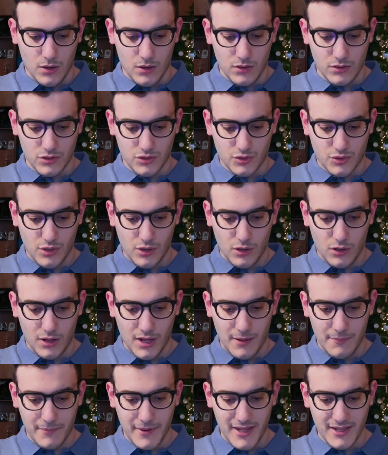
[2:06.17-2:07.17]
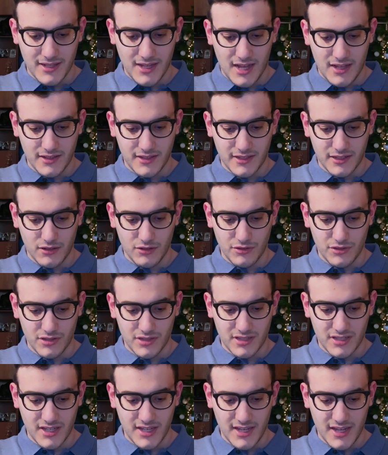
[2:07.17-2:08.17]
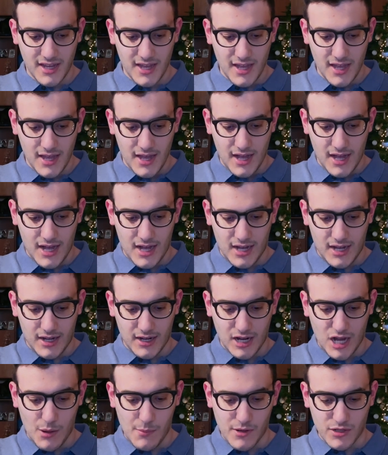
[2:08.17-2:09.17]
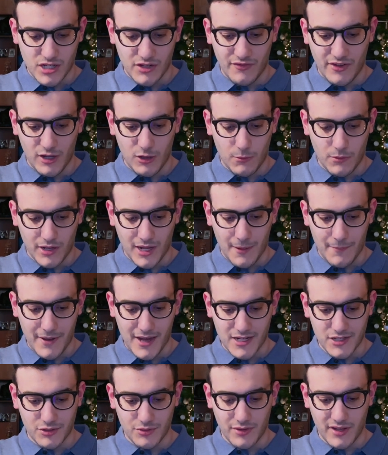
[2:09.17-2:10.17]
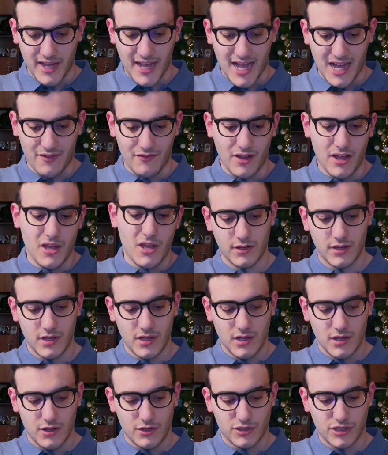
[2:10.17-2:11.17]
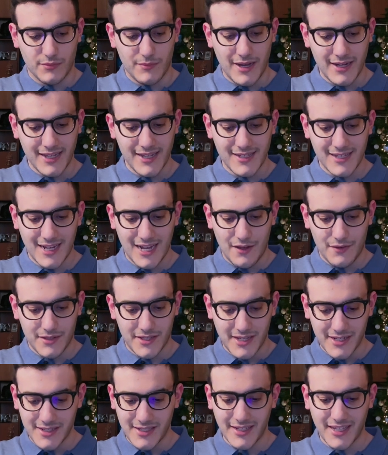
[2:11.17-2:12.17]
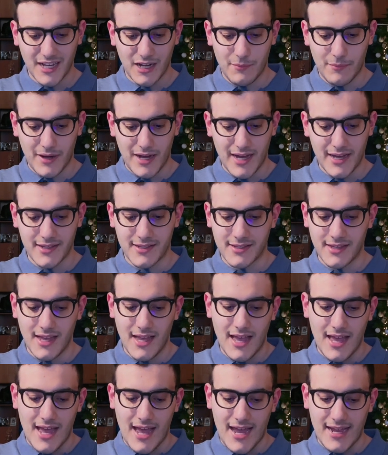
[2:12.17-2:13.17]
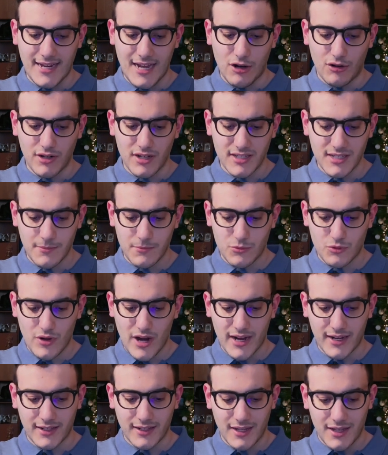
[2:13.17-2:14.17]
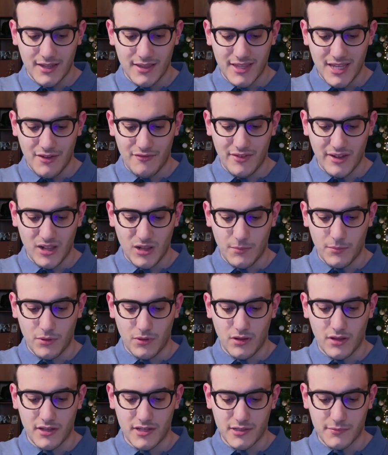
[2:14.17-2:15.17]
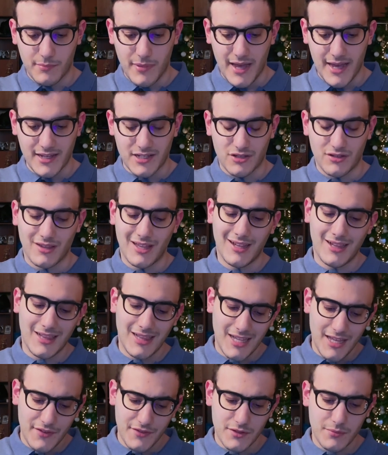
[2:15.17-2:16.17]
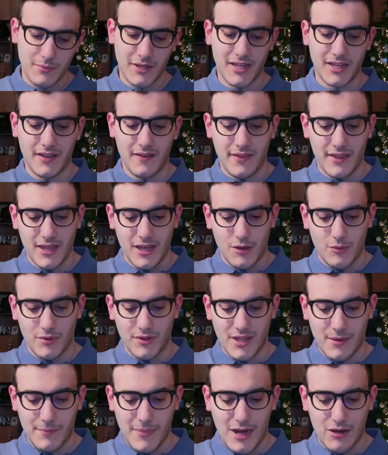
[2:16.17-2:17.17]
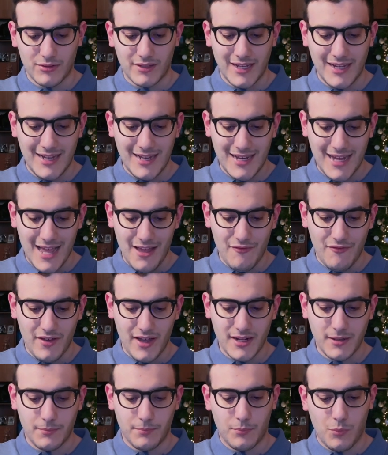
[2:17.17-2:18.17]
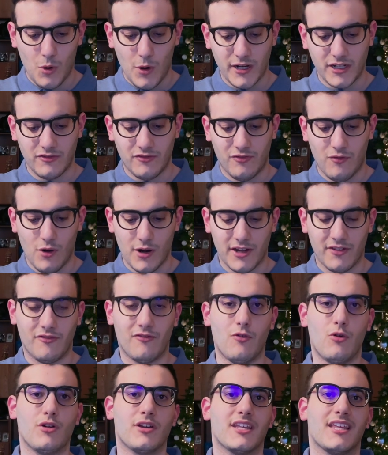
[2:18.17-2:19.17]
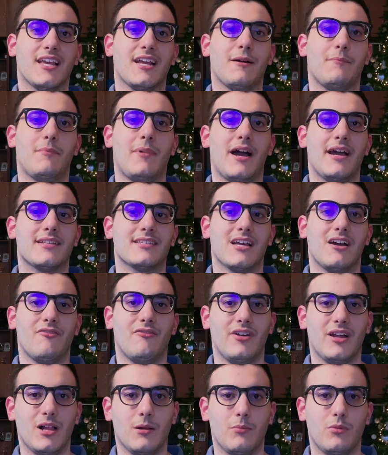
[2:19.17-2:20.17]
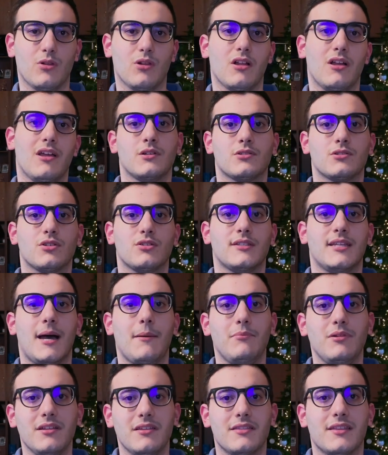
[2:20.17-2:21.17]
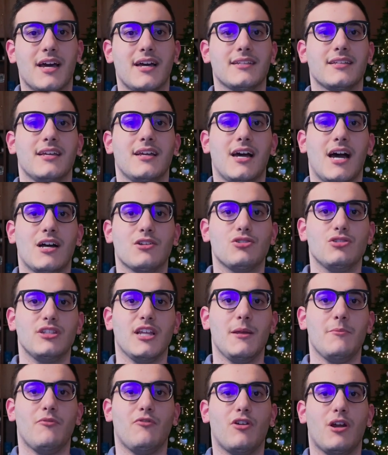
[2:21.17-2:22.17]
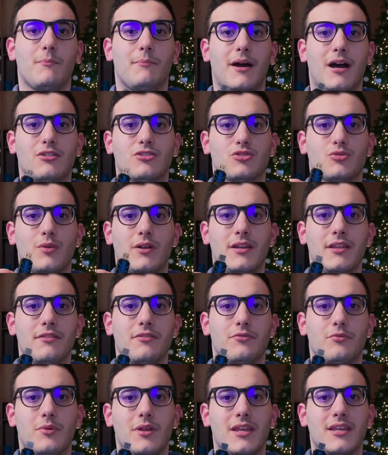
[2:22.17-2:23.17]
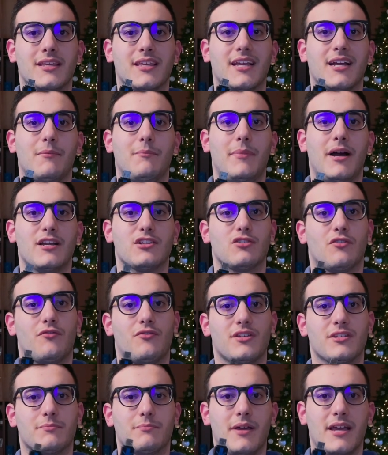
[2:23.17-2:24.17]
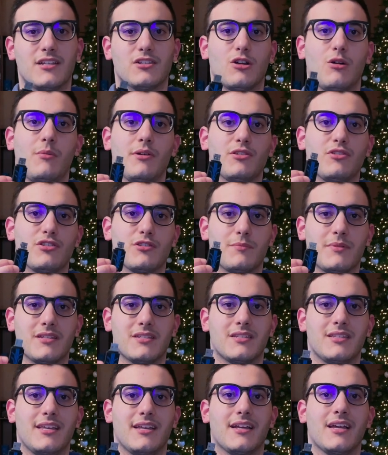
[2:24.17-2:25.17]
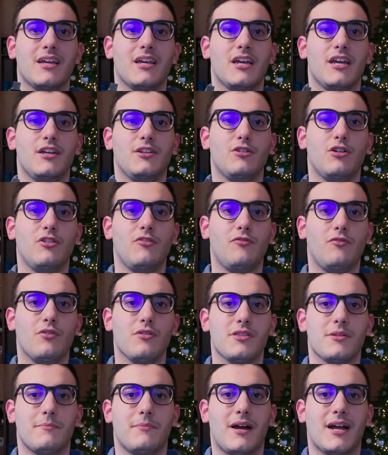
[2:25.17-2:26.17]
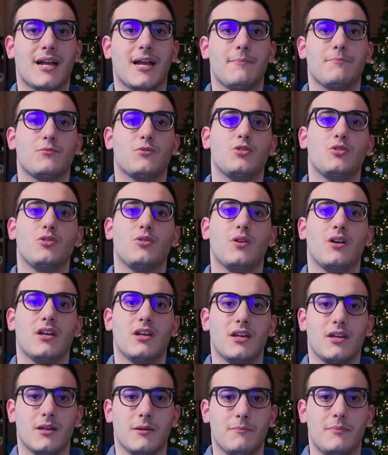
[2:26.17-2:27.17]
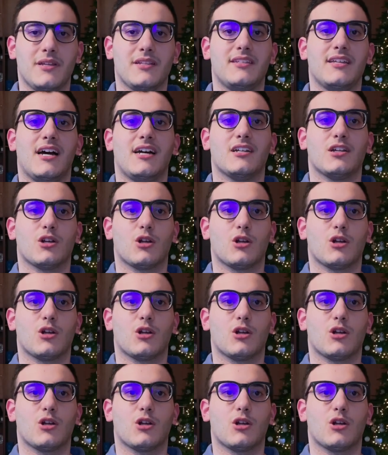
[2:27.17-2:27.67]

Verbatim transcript: scroll a bit until you see how much available capacity you have. So in my case, I have 16 GB, and I'm going to subtract the available space. So that leaves me with about 11.44 GB available. So doubling that, I should aim for about 23 GB of free space on my USB stick in order for the backup to be done